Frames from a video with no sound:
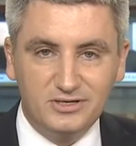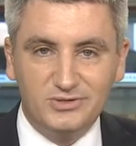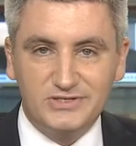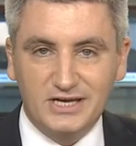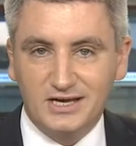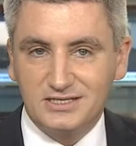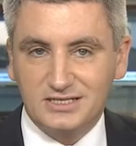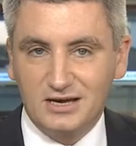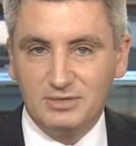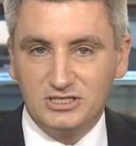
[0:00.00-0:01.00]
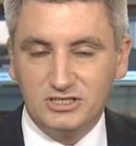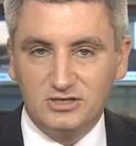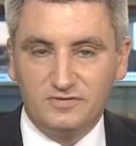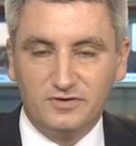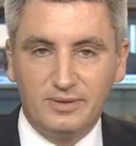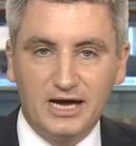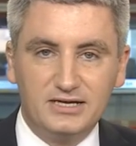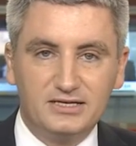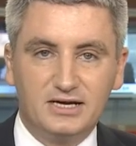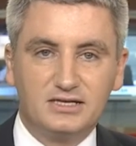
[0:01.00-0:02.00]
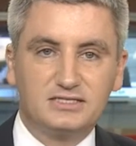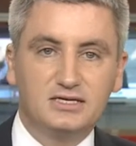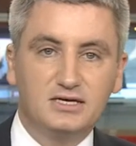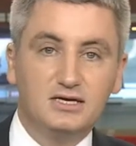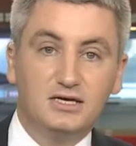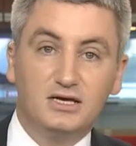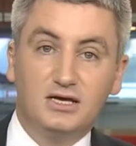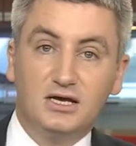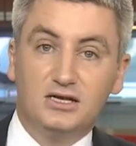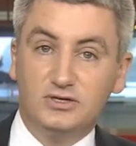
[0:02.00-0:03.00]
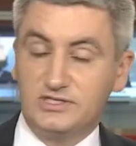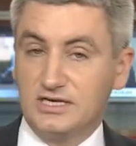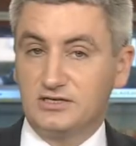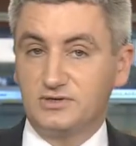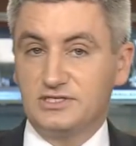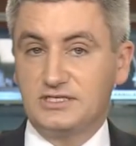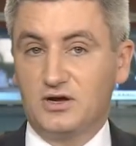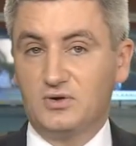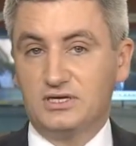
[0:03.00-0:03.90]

newscast coming to you from Arirang's news centre in Seoul.